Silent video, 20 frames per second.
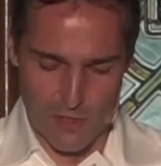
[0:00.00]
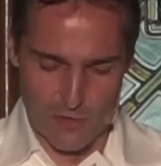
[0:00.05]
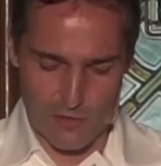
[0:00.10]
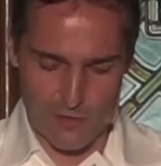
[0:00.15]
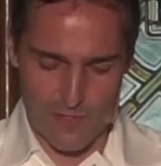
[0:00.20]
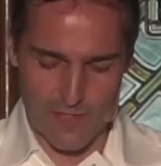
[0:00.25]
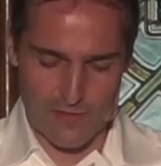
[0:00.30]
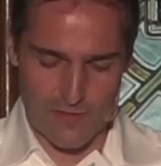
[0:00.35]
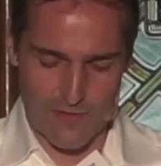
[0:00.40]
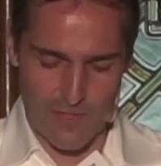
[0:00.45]
So
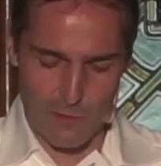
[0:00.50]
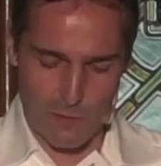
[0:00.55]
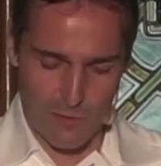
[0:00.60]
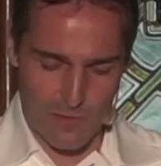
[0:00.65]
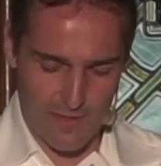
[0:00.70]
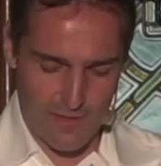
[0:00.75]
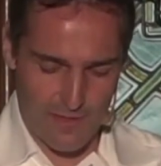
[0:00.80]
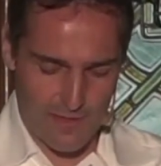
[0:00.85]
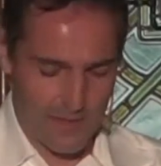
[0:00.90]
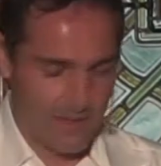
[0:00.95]
that's the
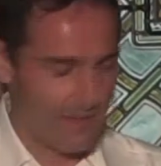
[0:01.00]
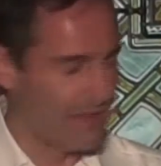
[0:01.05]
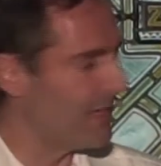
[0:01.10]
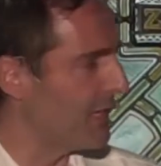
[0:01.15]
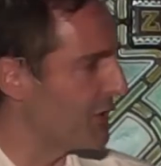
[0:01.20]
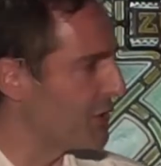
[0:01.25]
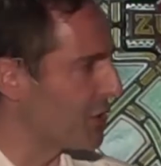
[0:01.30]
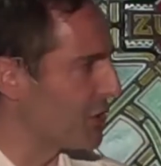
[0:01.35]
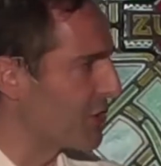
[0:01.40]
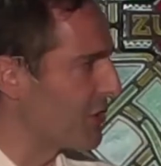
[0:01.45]
only
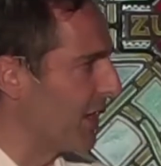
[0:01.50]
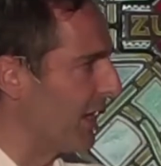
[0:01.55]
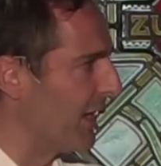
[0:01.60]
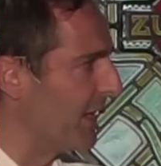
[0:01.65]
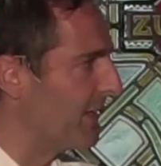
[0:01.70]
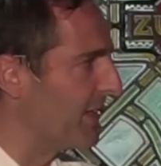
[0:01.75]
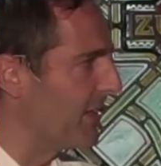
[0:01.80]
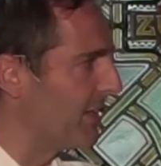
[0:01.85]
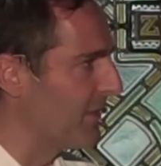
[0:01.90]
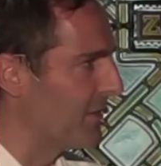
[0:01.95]
ledger
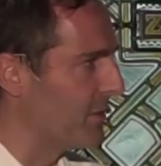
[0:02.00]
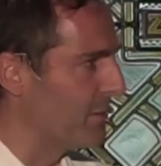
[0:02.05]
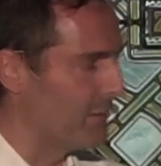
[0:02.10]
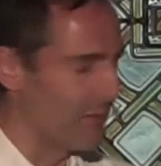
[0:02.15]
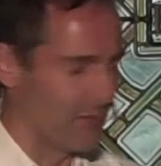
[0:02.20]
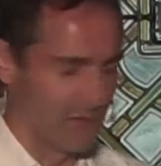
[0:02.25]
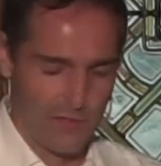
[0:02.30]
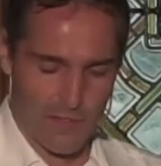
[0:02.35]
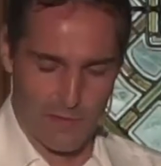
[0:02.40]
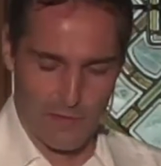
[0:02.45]
scientist who
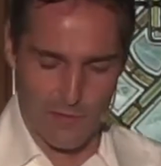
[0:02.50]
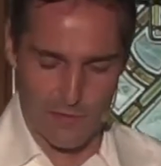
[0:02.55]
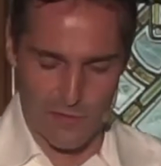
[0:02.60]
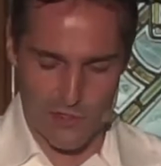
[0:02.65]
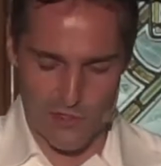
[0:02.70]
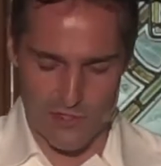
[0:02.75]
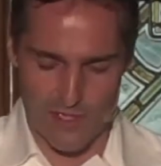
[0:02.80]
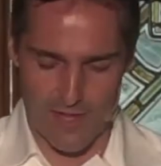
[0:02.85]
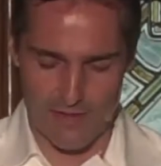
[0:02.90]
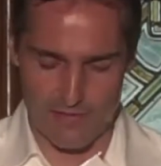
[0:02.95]
builds their own
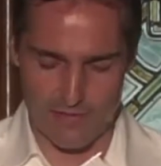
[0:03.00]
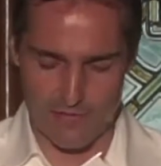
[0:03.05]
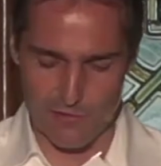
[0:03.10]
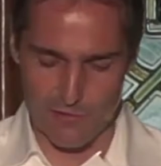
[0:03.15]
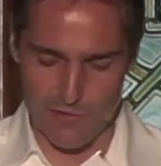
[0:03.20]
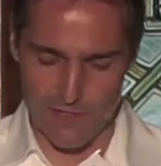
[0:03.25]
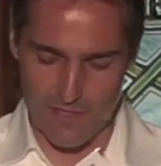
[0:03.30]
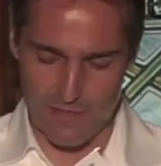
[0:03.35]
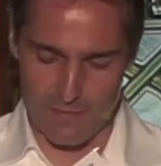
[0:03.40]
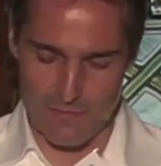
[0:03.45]
stuff,
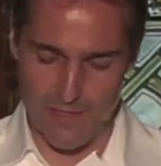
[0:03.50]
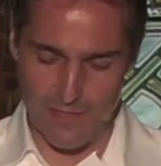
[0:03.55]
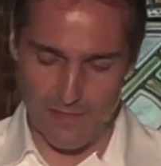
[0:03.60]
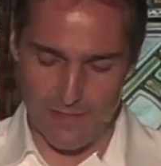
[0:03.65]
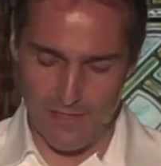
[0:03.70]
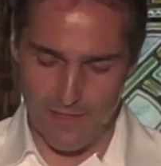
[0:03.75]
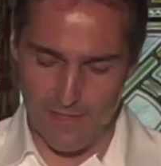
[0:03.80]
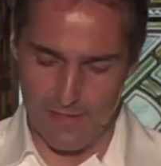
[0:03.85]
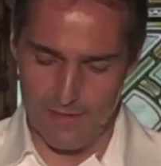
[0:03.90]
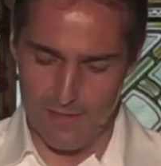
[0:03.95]
who's not a
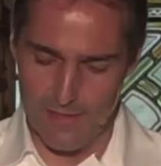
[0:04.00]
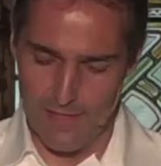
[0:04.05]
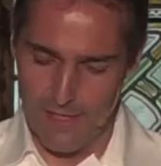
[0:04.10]
millionaire.